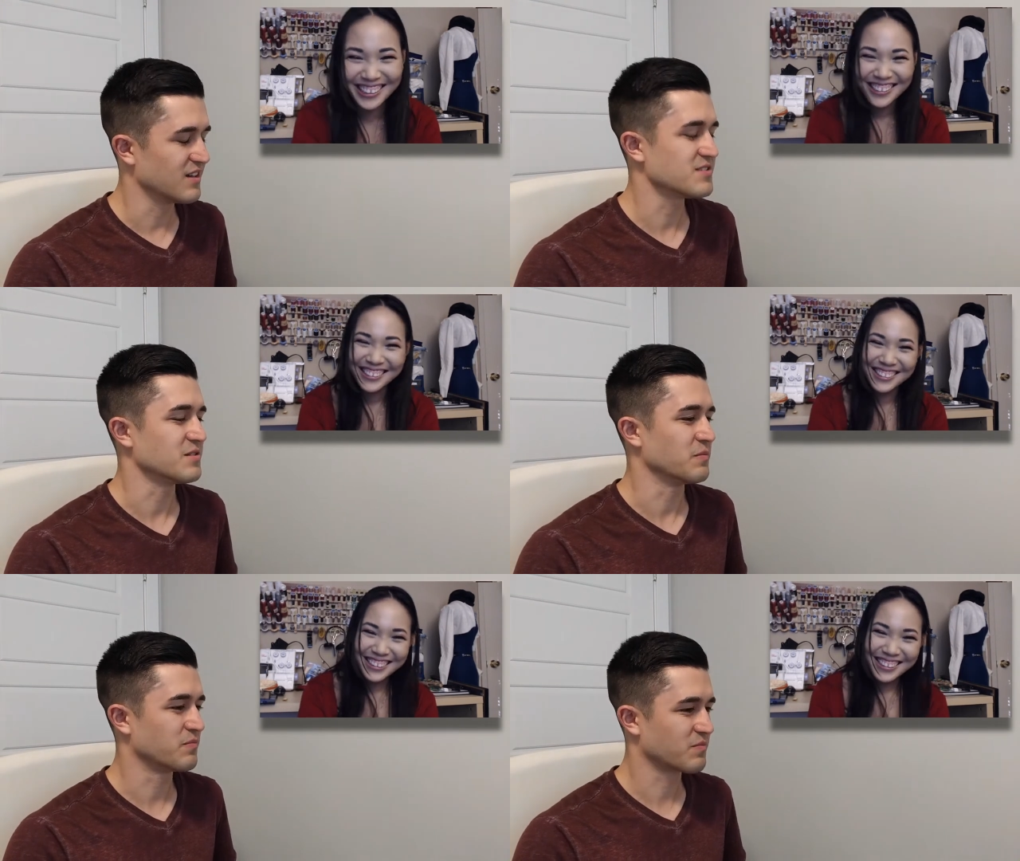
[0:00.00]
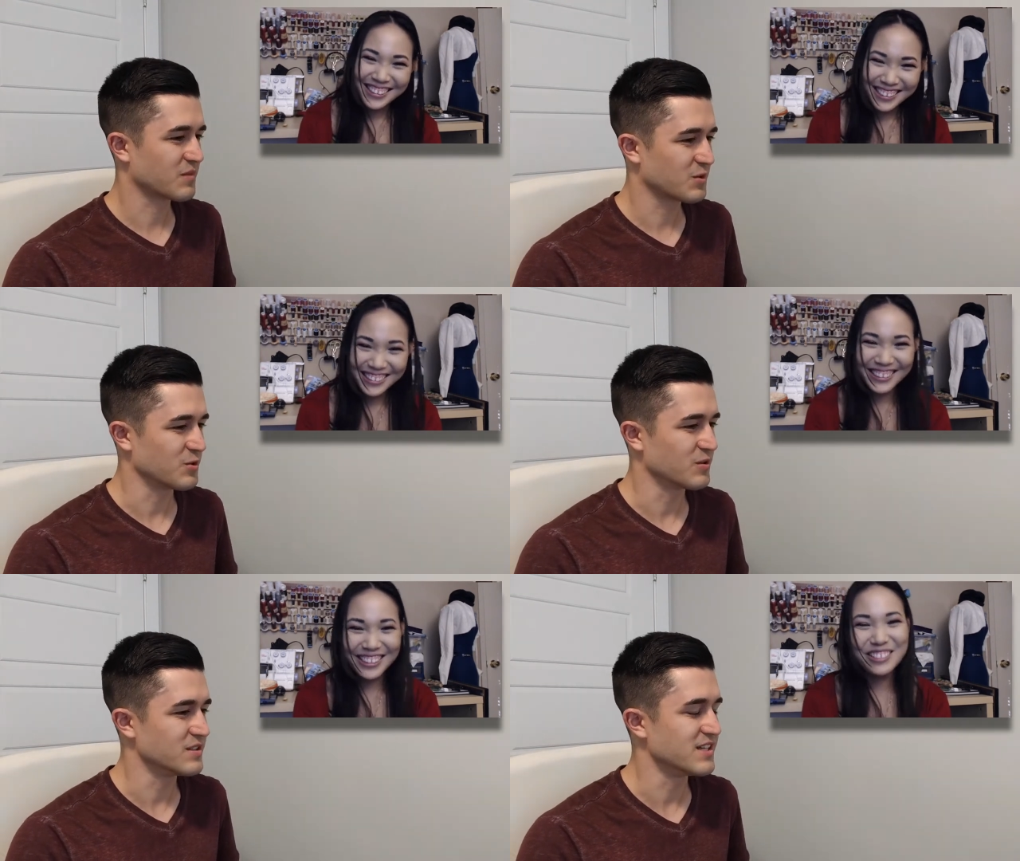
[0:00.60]
Speaker 1: Awesome.
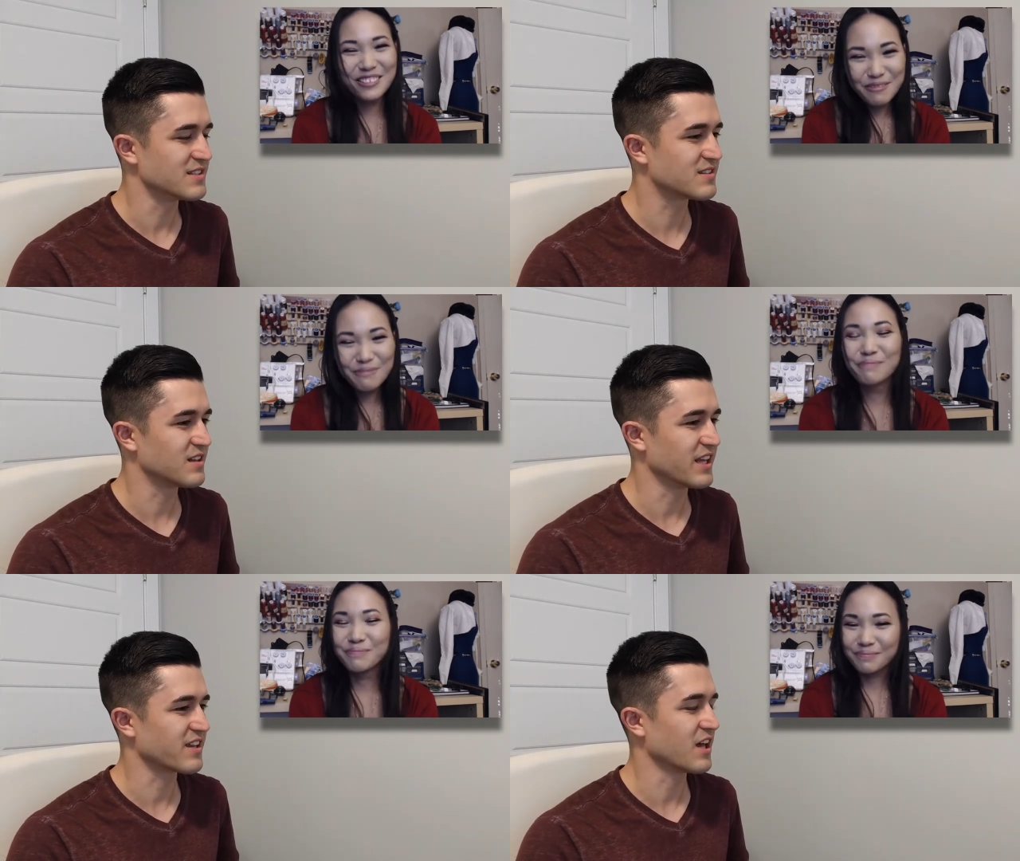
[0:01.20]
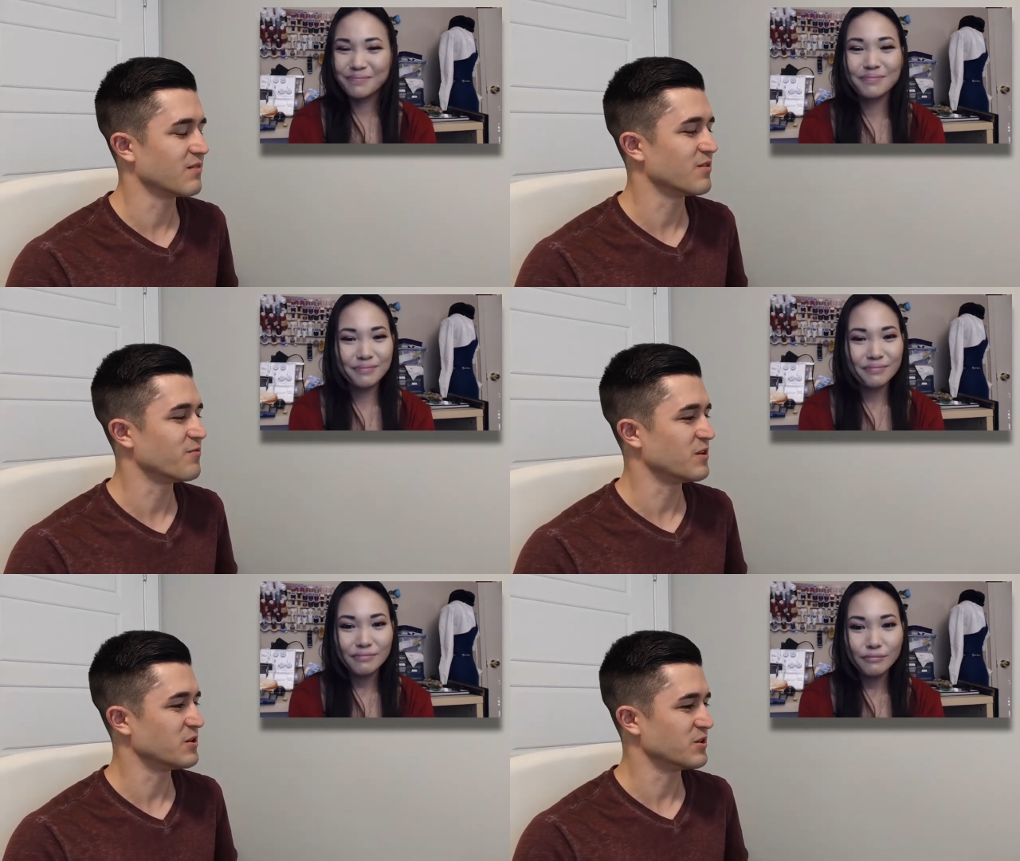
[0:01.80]
Cool. Is that like kind of the
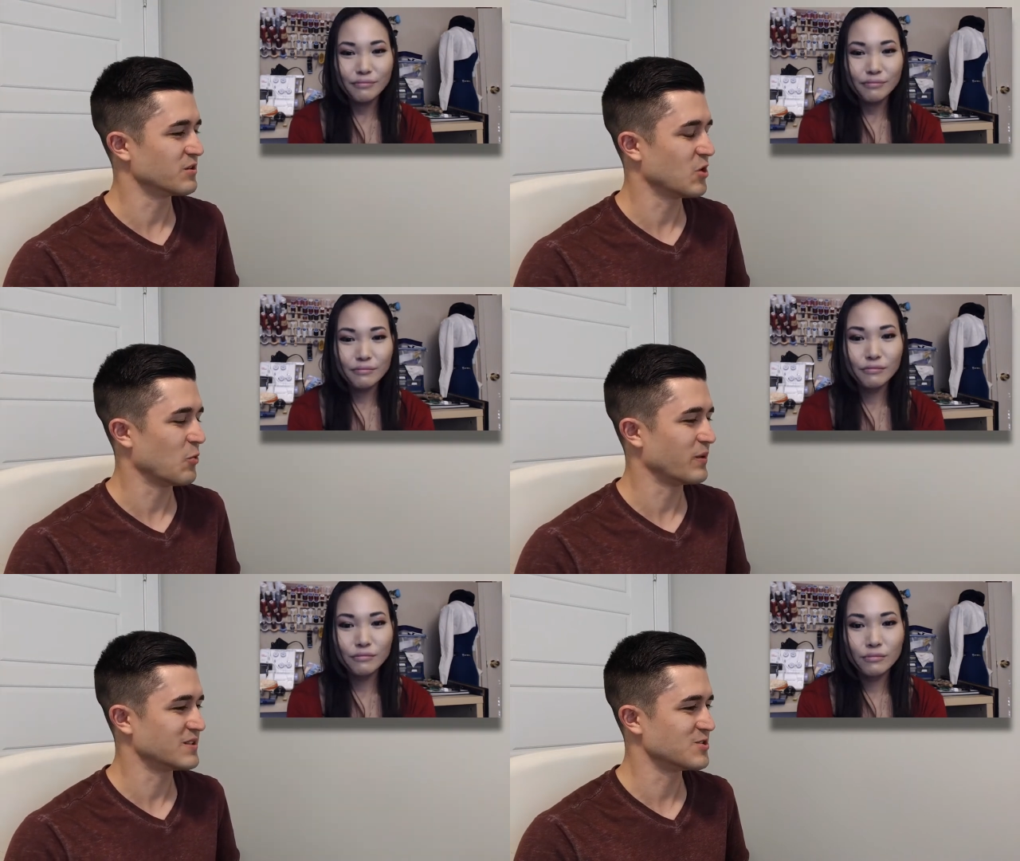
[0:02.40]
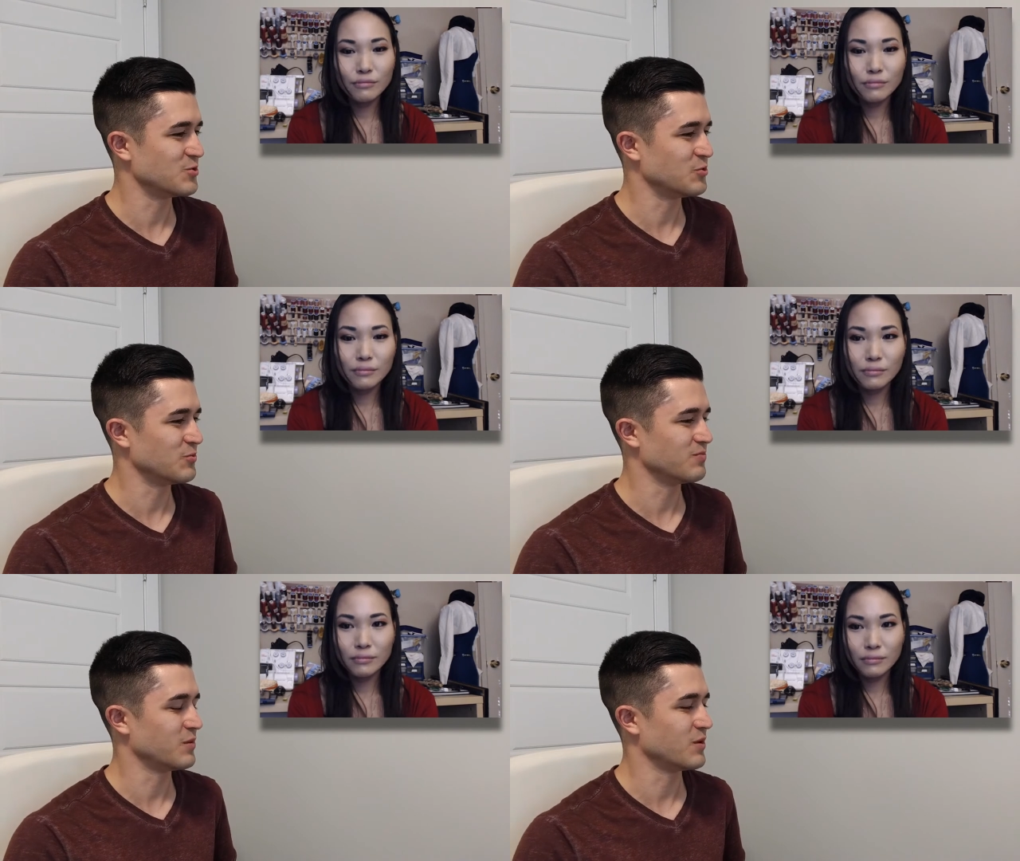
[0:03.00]
feel you're hoping to
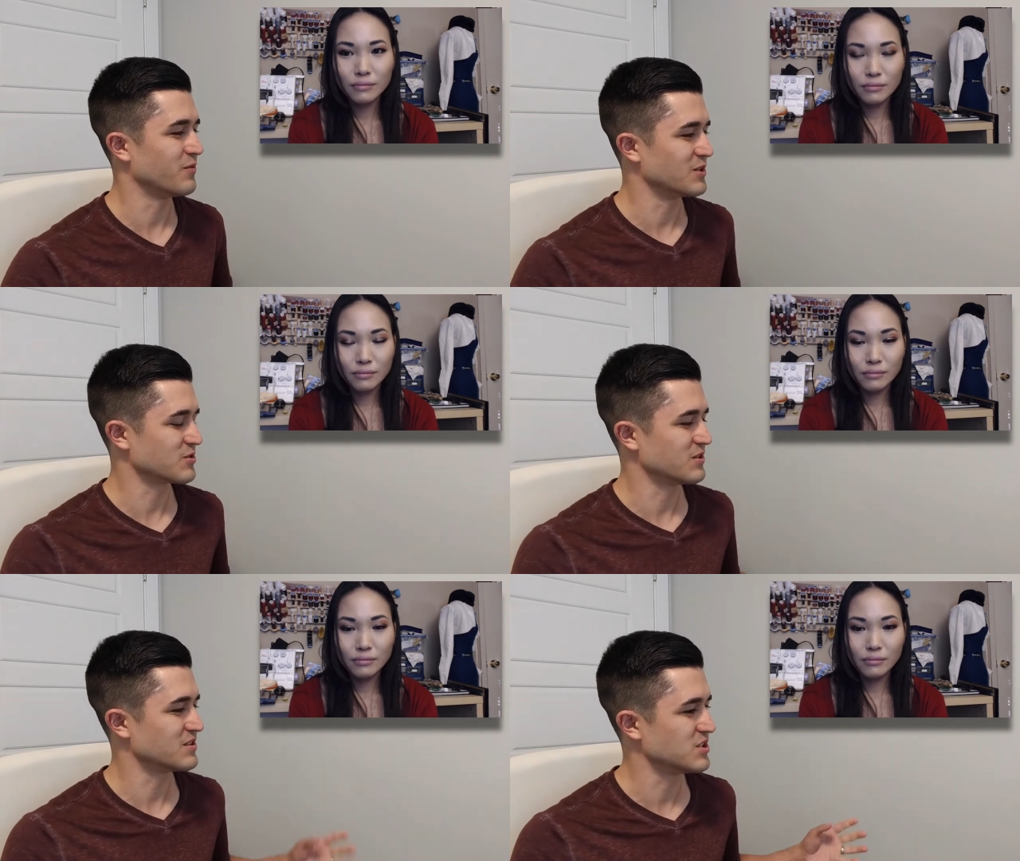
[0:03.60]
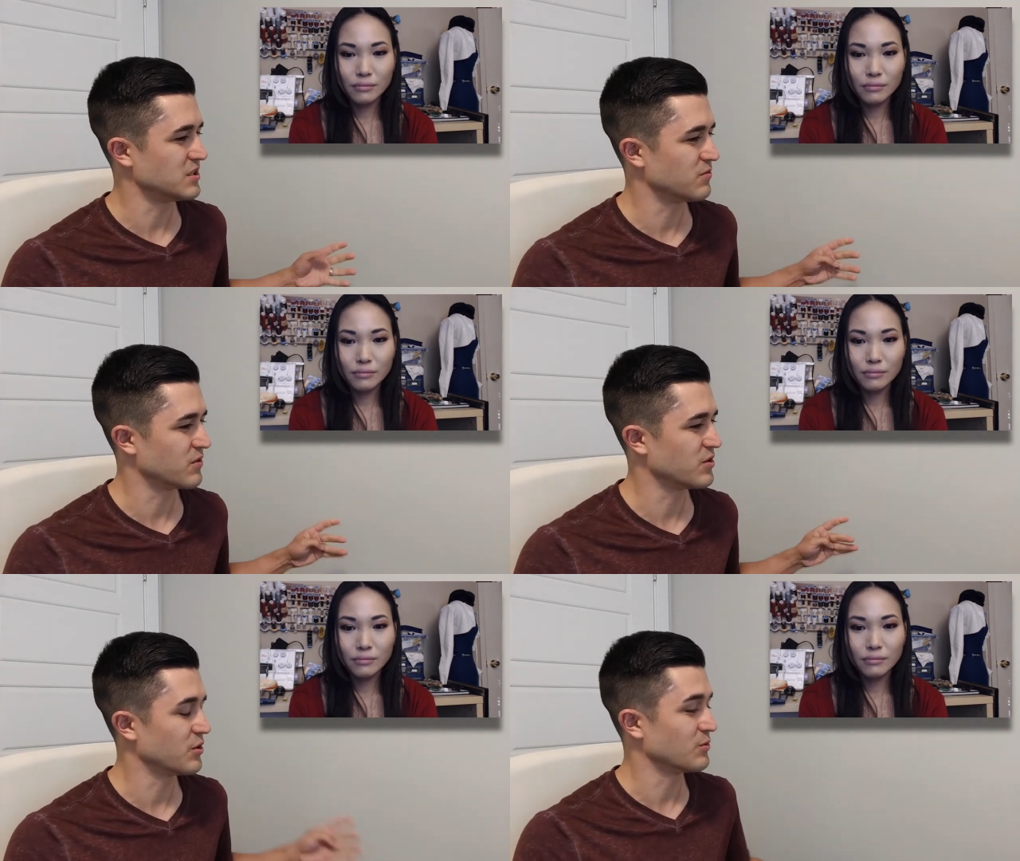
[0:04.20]
maybe eventually achieve with
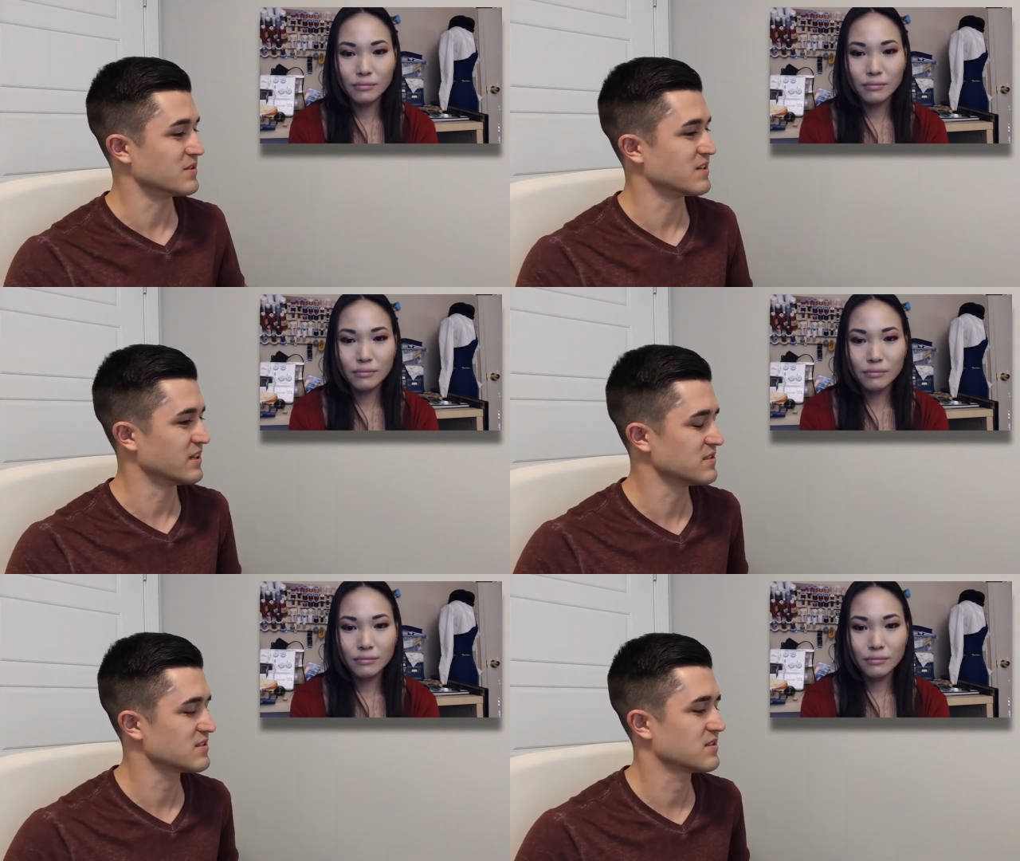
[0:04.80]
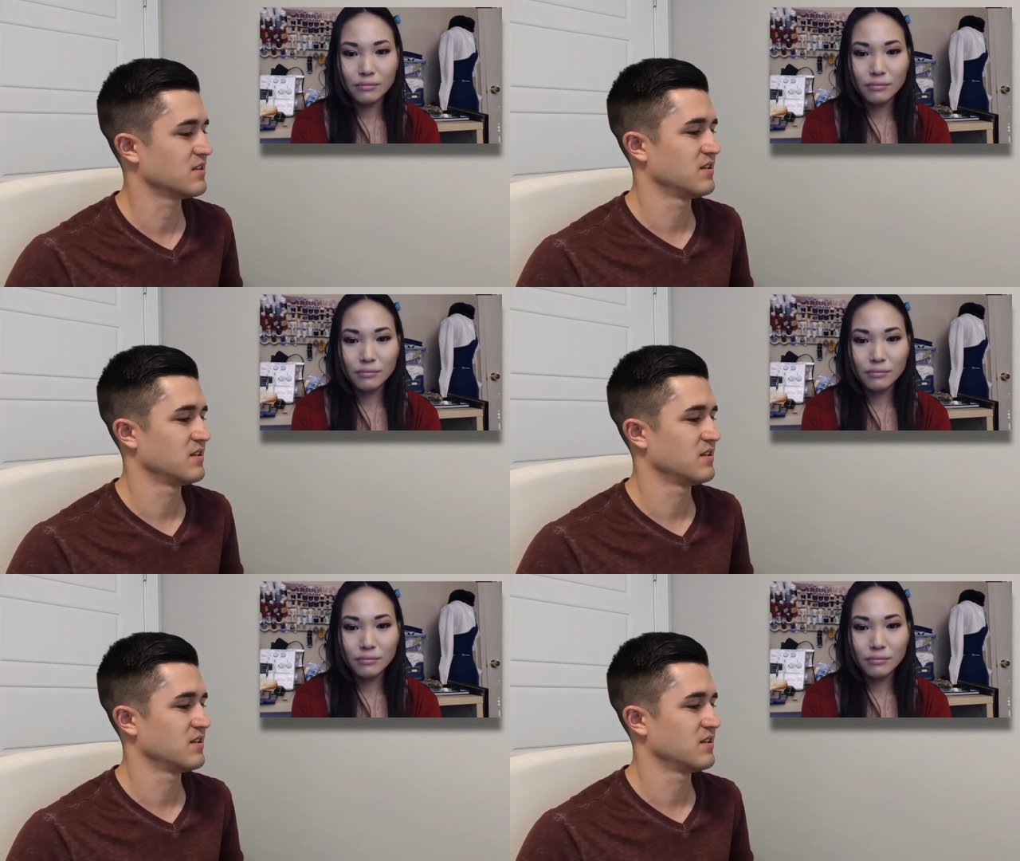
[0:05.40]
your own designs?